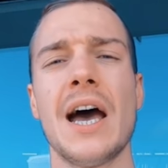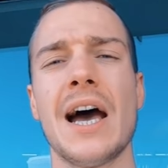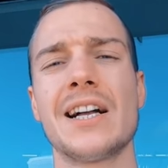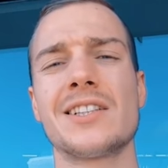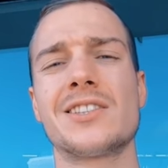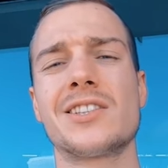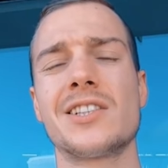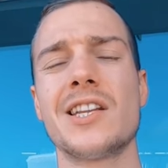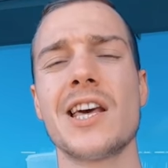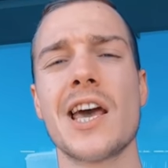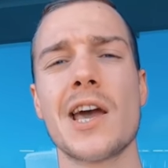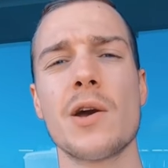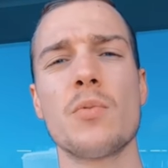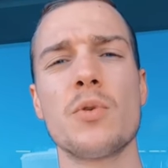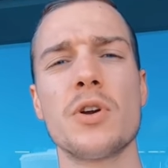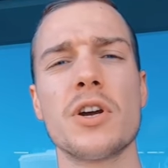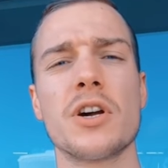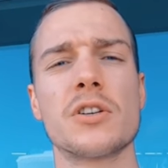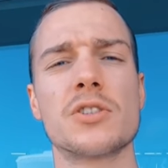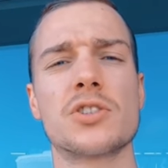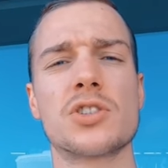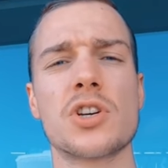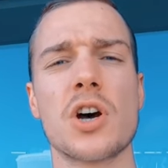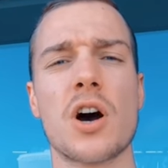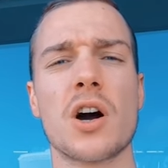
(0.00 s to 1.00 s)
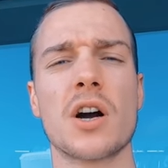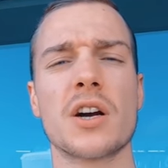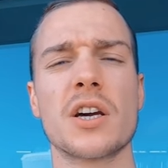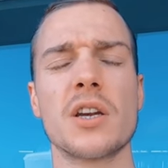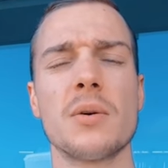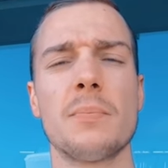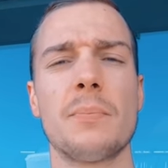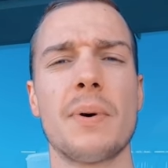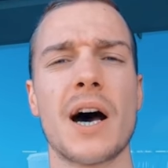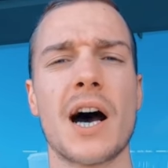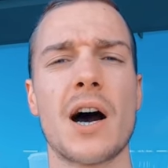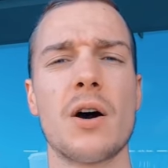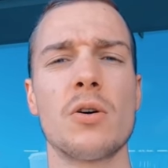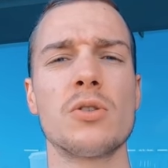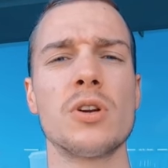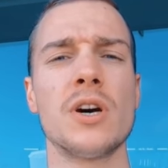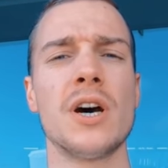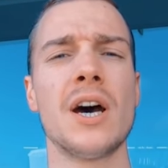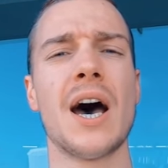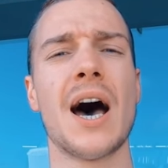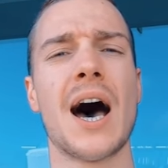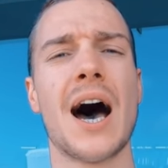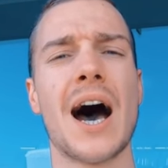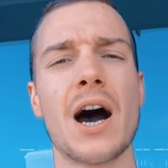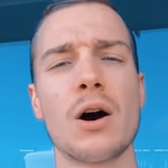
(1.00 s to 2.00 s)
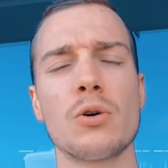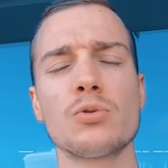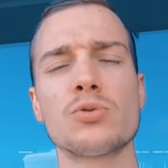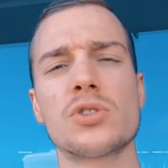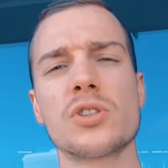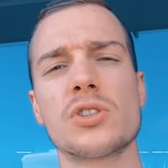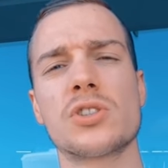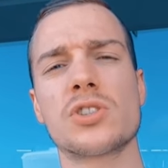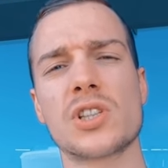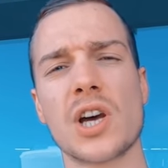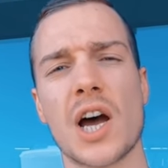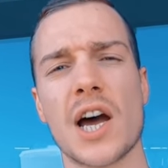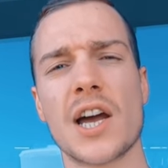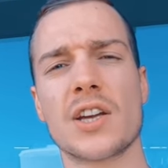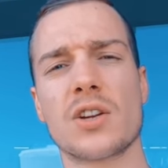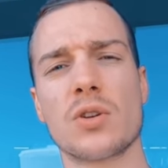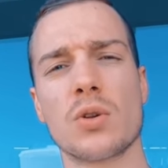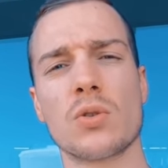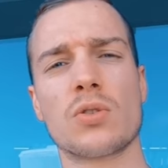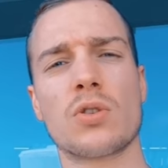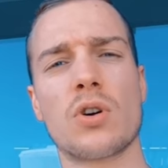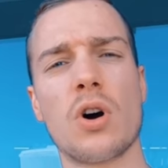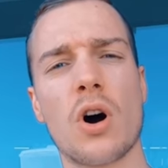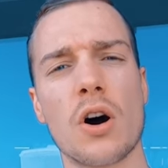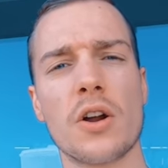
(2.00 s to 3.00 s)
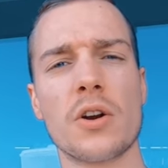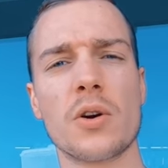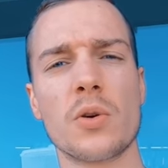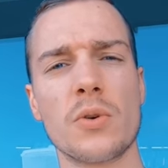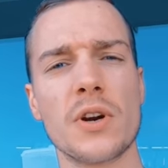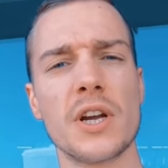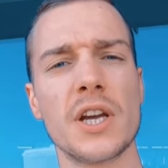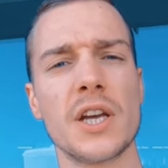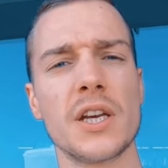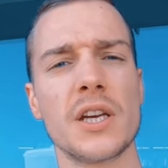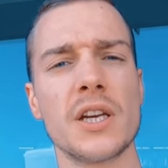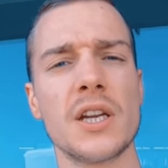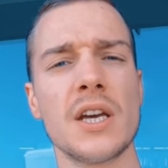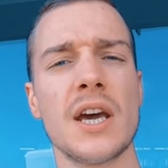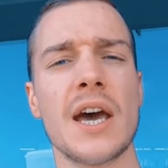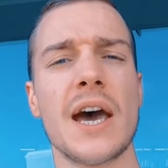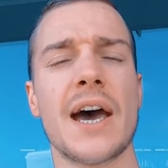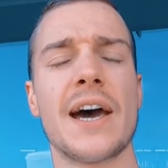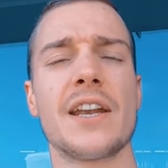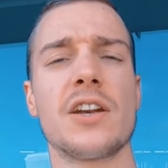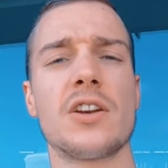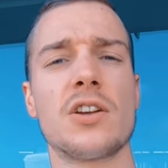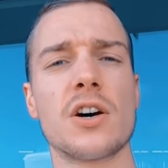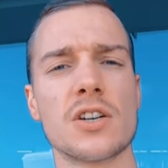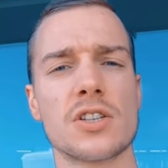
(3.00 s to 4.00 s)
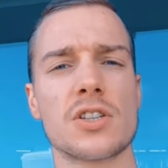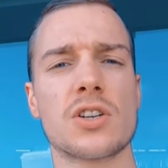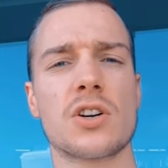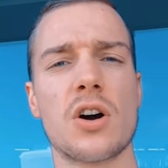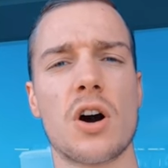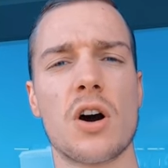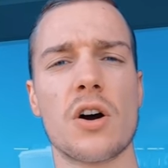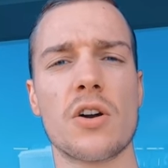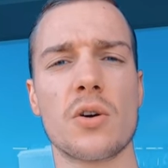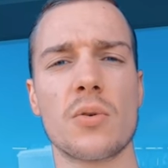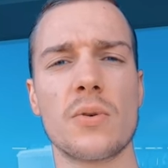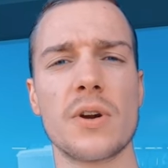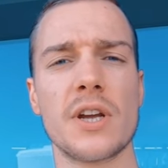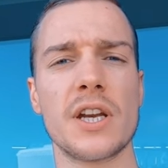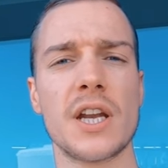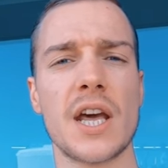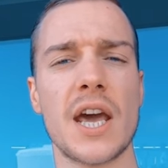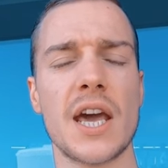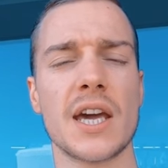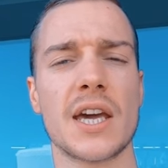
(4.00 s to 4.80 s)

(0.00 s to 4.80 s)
And today we are talking about how to cycle Cardarine and does Cardarine,